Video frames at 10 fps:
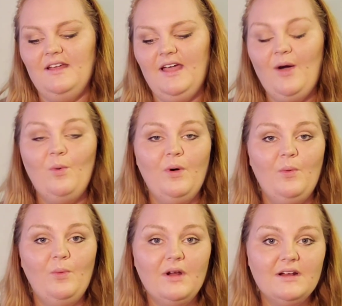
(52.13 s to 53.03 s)
out
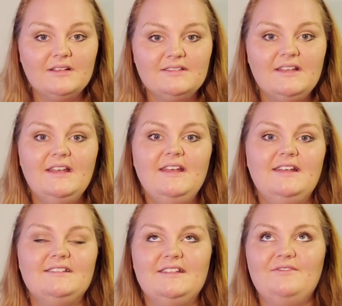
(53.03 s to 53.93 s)
what works,
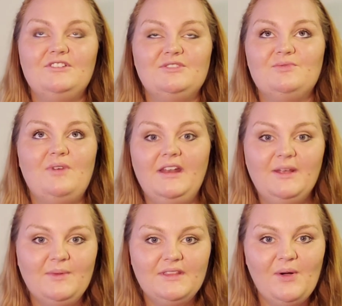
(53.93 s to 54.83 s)
instead of just
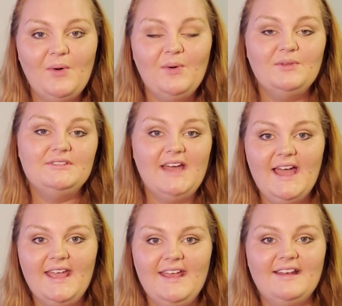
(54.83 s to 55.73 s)
running with the whole
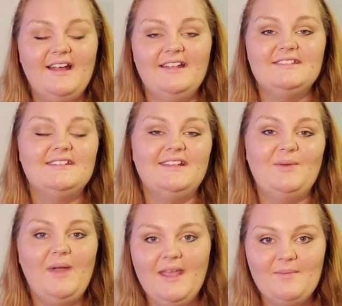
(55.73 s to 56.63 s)
diet and constantly
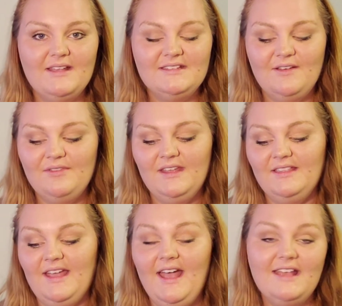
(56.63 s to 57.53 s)
weighing myself thing
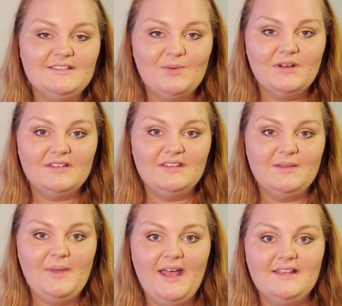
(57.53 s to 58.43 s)
that hasn't worked in
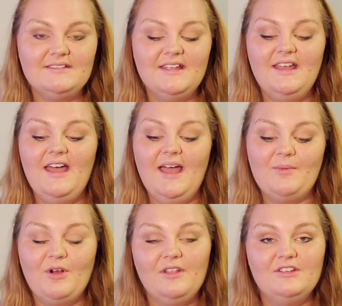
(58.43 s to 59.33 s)
the past. I'm
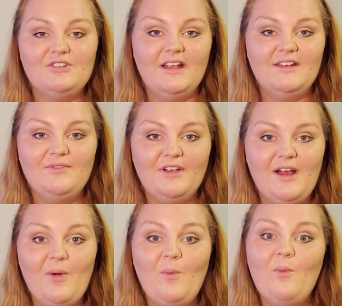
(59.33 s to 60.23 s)
currently trying to figure
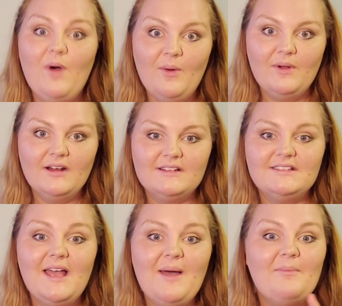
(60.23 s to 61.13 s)
out what works.
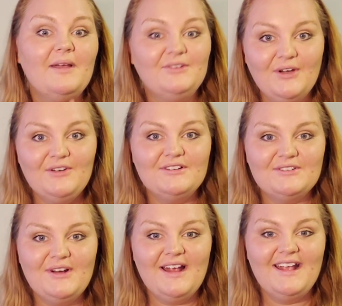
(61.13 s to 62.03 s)
My daughter is
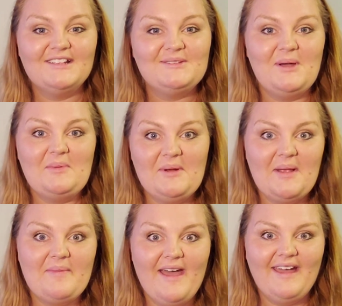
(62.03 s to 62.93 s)
crying, so I'll be
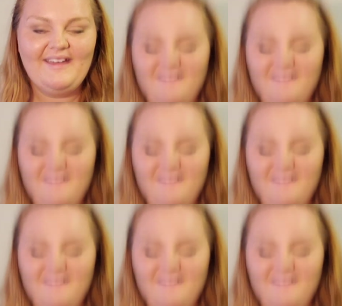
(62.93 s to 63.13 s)
right back.